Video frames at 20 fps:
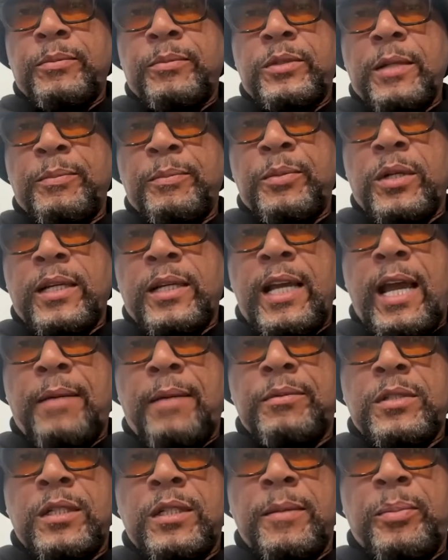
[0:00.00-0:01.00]
tip your
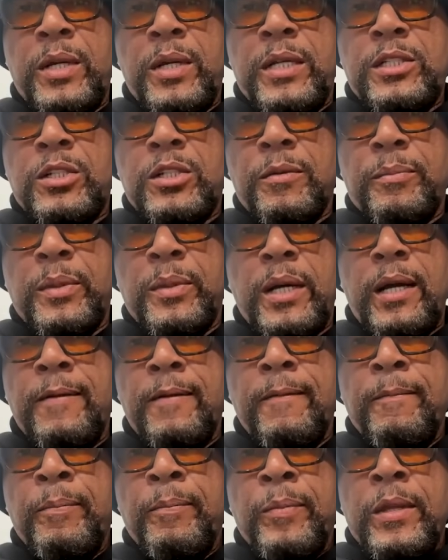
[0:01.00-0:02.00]
cap to the pitcher, but
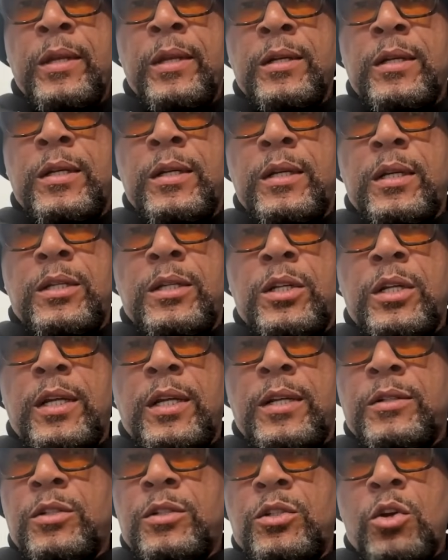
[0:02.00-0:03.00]

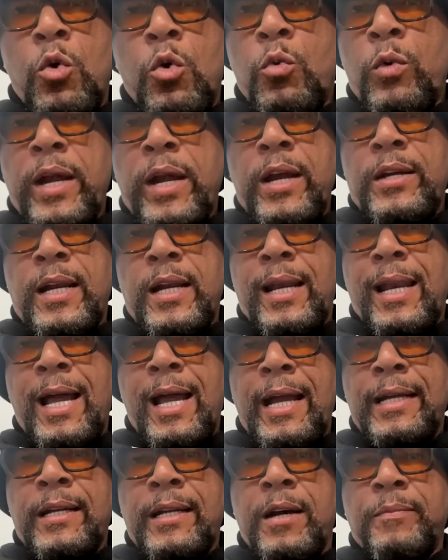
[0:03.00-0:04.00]
nowhere in the
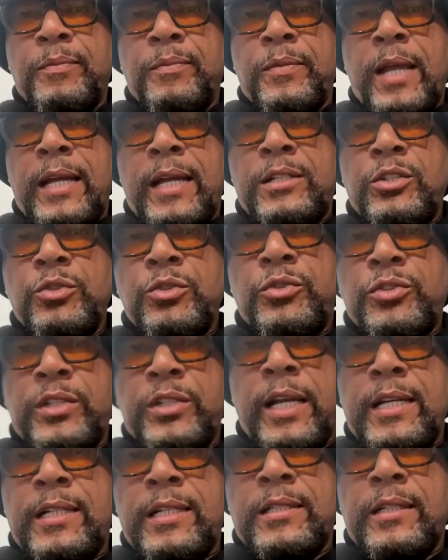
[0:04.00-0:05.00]
lineup that you
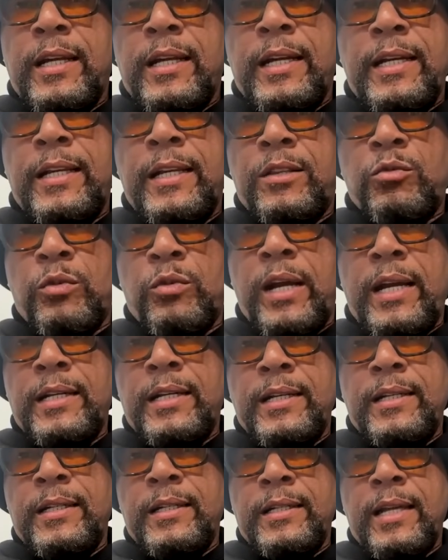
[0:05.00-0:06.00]
sense any threat
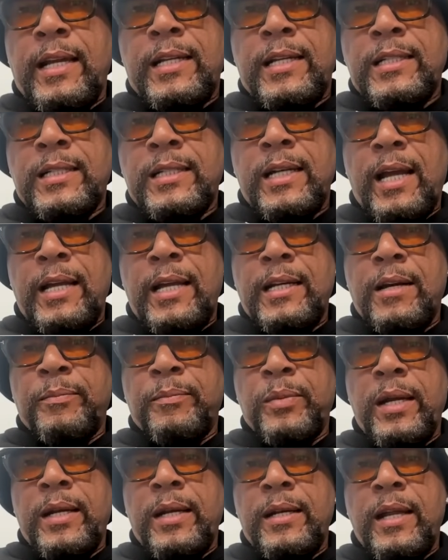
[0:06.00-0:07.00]
in the Yankees lineup.
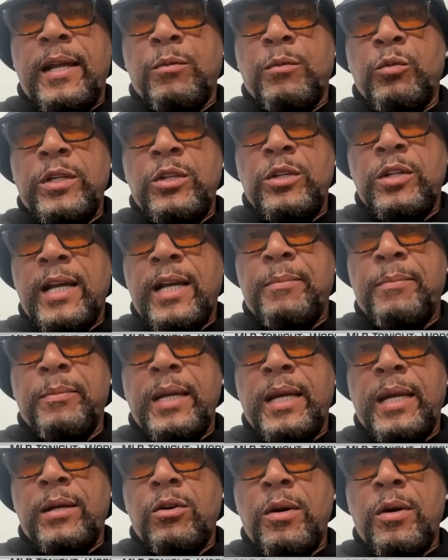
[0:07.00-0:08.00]
And when you got
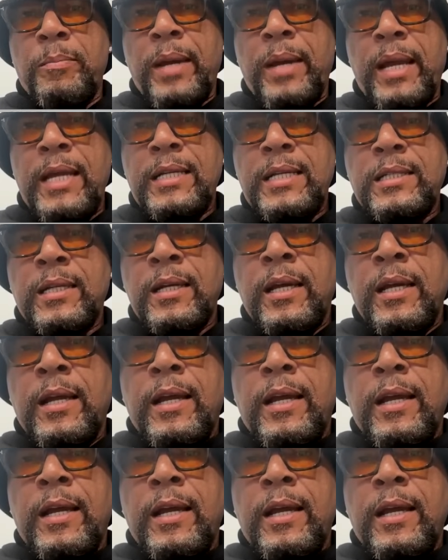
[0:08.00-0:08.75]
men on base,